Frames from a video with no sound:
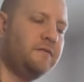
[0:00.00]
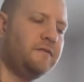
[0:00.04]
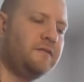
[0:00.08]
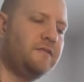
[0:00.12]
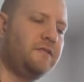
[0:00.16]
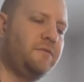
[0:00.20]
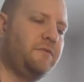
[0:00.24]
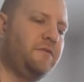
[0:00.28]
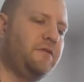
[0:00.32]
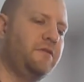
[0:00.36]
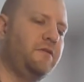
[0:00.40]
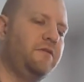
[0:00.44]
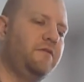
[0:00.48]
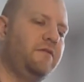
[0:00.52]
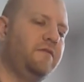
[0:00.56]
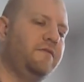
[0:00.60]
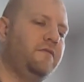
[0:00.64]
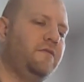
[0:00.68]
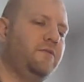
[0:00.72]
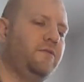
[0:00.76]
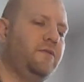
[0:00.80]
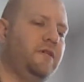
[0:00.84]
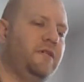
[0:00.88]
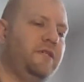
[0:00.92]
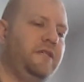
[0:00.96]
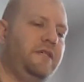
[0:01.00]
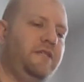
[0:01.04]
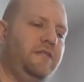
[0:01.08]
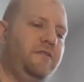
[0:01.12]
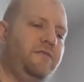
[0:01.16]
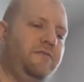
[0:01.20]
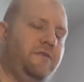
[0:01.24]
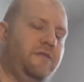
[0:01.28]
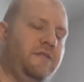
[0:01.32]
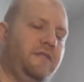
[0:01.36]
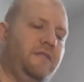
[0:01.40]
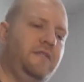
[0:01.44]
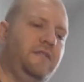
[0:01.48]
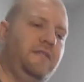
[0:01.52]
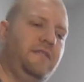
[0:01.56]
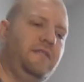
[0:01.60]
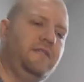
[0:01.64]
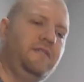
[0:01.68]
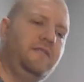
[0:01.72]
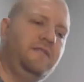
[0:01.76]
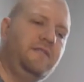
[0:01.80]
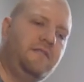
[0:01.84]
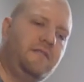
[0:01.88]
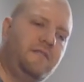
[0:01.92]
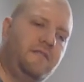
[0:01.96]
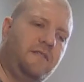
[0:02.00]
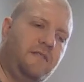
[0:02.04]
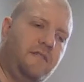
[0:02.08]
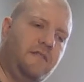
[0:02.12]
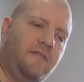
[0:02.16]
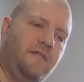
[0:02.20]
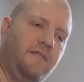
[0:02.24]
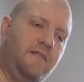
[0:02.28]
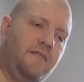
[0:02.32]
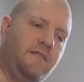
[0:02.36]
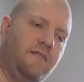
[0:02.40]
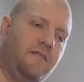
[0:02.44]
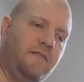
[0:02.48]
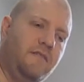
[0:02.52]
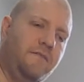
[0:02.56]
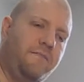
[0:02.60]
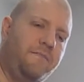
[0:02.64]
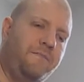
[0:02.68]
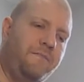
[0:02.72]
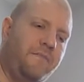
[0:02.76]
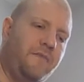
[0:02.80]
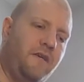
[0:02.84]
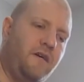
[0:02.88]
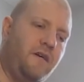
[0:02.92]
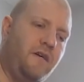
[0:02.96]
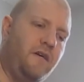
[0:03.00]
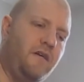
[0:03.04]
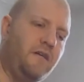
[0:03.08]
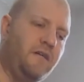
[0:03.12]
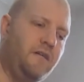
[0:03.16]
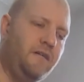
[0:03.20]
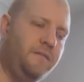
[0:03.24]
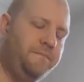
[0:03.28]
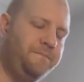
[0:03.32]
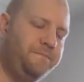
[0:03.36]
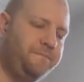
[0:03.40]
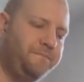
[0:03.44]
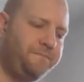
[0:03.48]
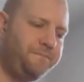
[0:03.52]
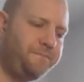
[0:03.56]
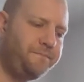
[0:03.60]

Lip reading: So we'll go over what each one of these are.